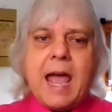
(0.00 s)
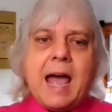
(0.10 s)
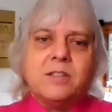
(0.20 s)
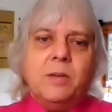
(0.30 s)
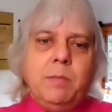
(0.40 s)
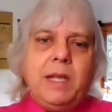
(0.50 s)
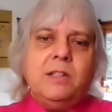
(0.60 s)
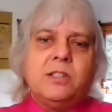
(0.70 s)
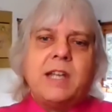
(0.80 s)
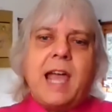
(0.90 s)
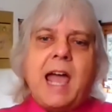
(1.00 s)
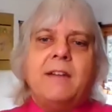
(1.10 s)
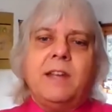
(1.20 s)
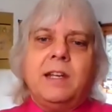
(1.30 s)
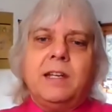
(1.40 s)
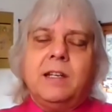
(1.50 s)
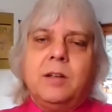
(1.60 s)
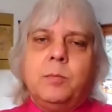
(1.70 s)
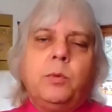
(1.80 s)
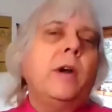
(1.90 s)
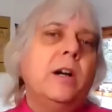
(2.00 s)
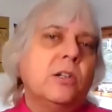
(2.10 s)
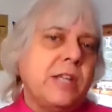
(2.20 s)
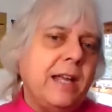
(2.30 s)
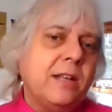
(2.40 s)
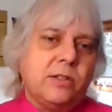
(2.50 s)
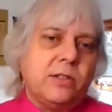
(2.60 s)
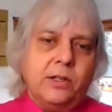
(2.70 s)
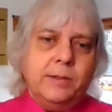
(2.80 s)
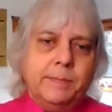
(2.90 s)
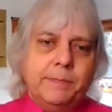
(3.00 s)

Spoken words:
as a means to having prayers answered.